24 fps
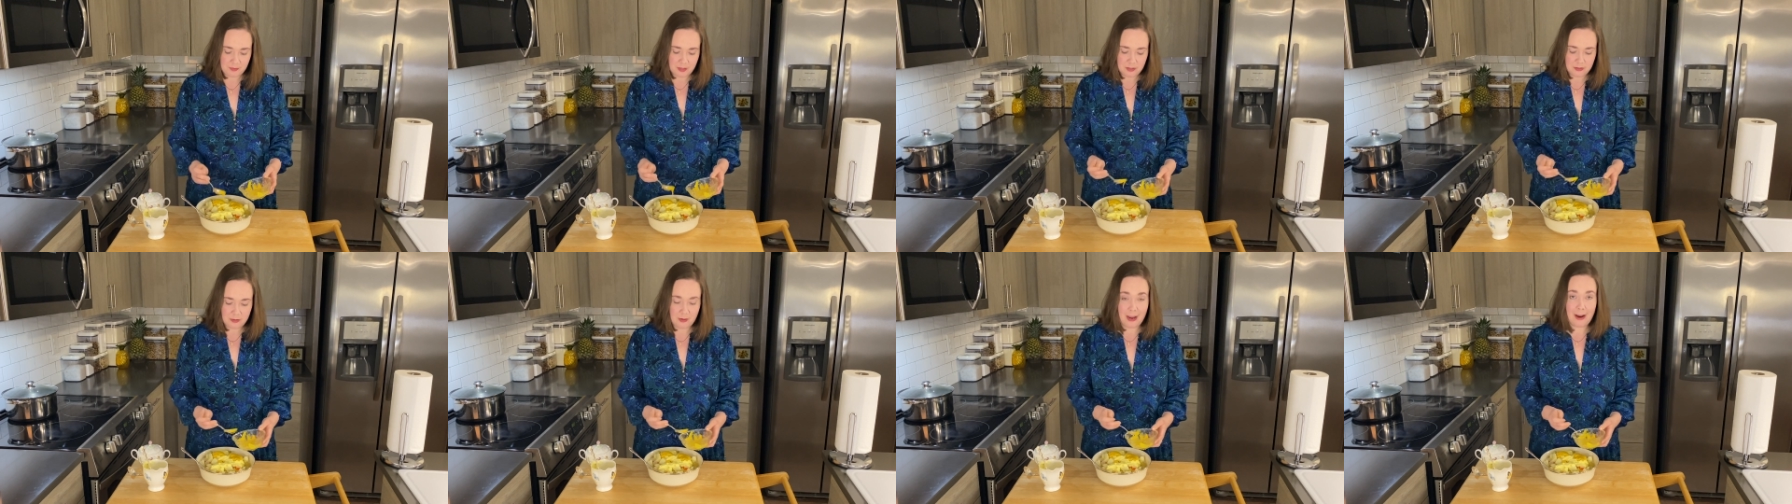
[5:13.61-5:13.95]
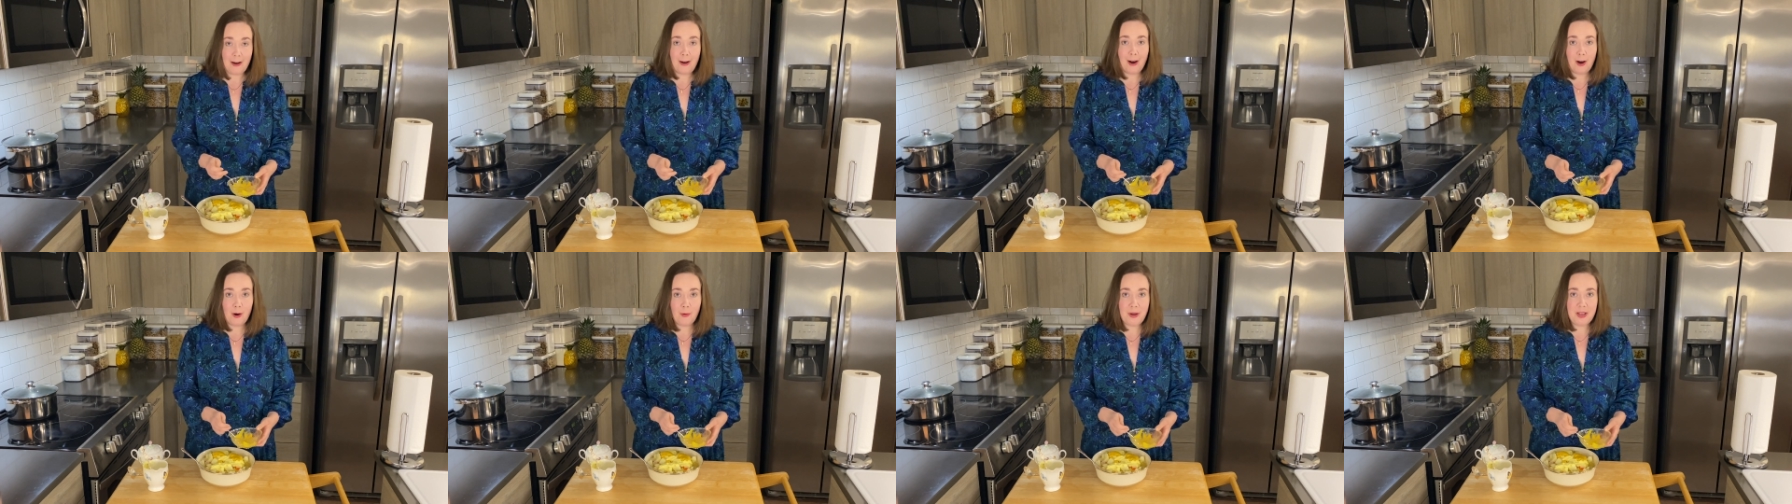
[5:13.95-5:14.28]
So I
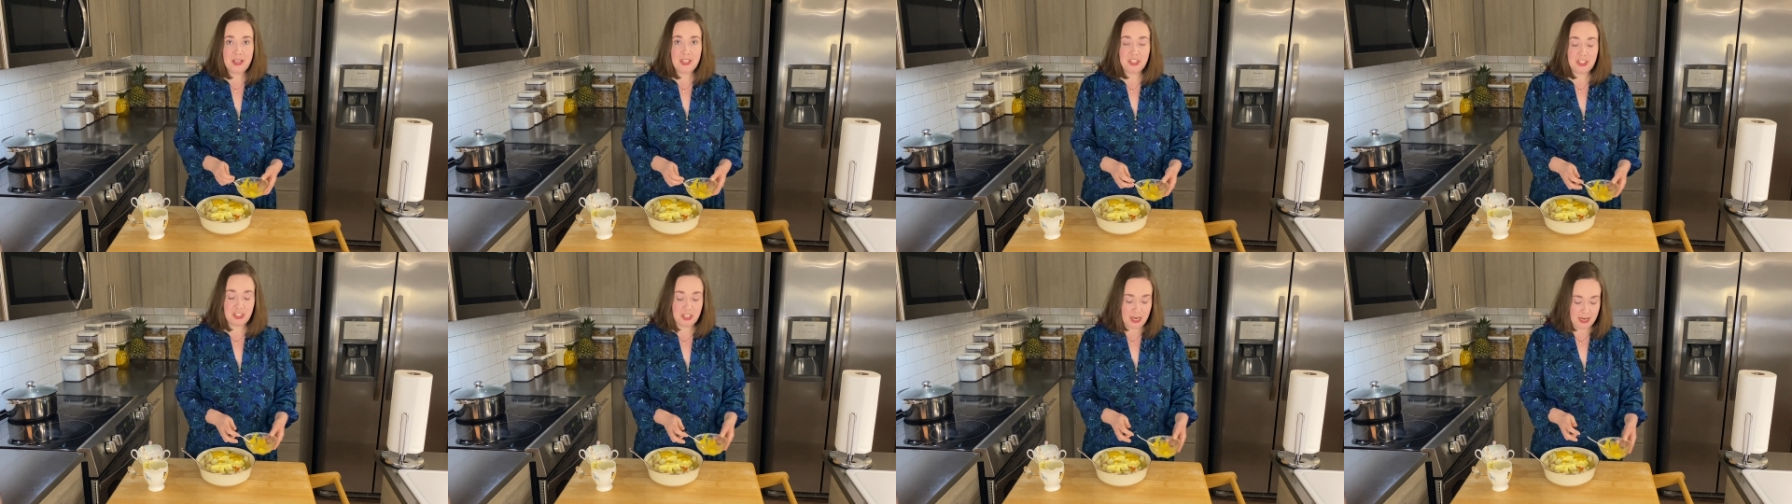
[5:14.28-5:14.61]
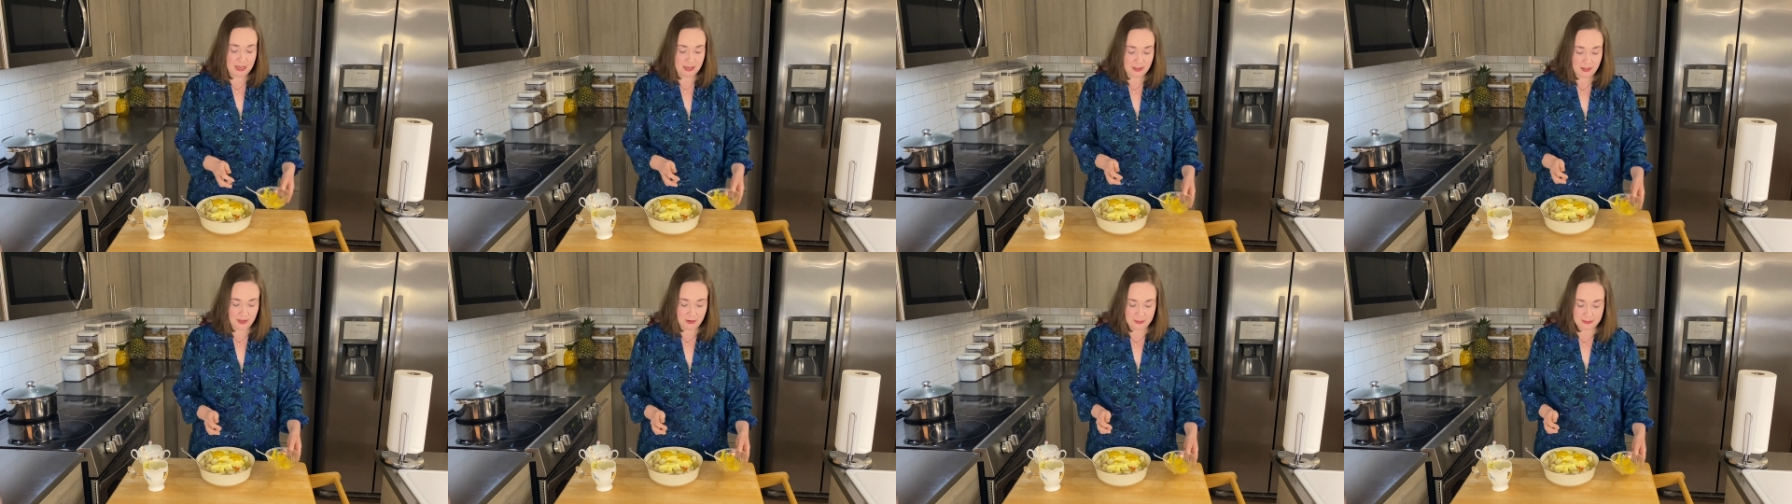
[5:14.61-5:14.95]
always
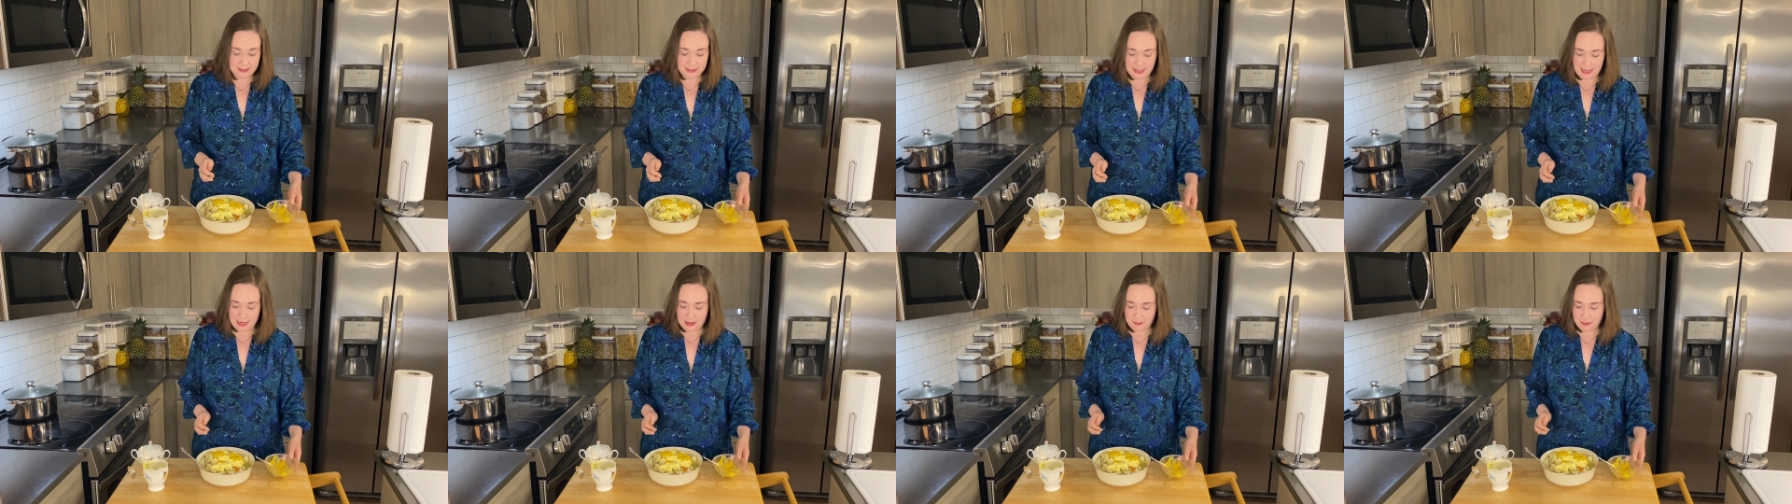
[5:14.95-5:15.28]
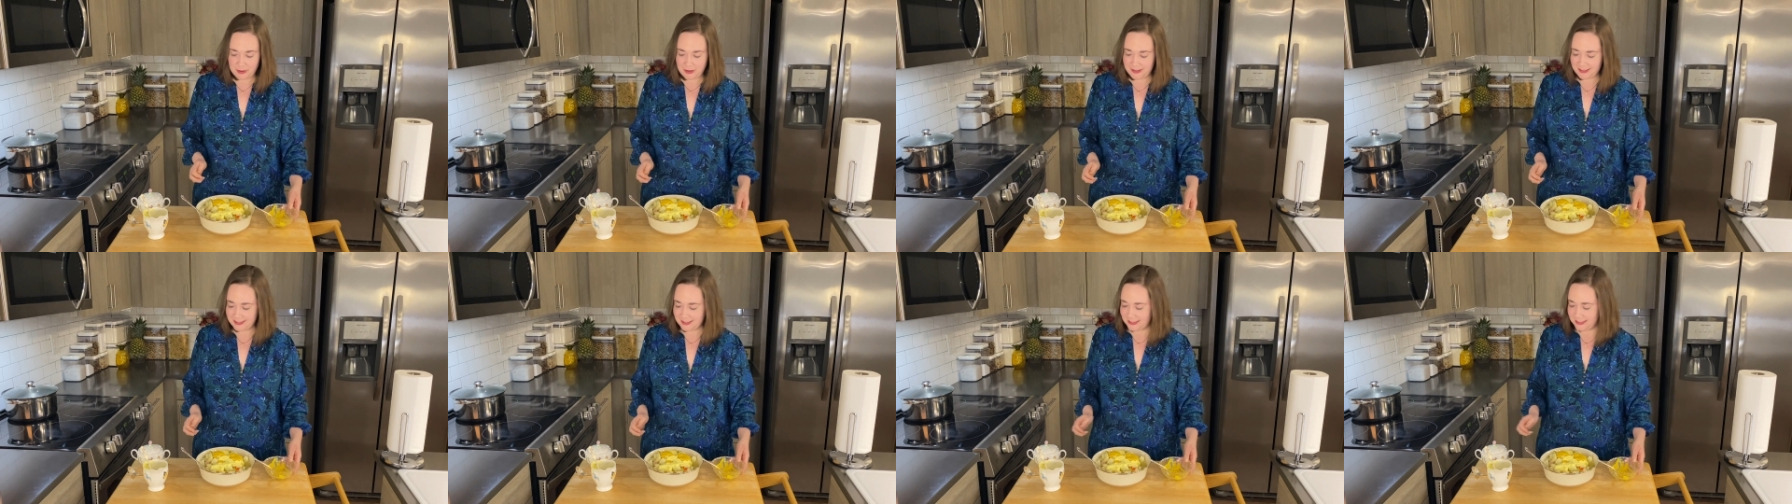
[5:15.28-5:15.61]
check those
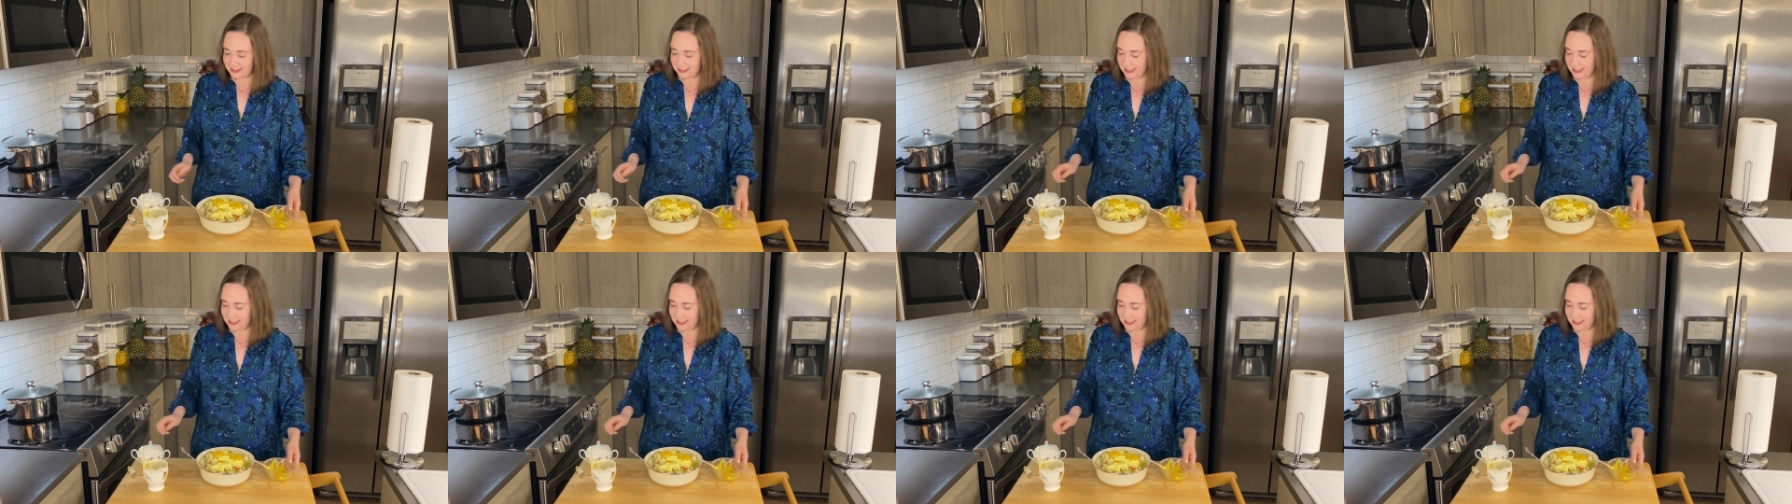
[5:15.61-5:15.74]
labels.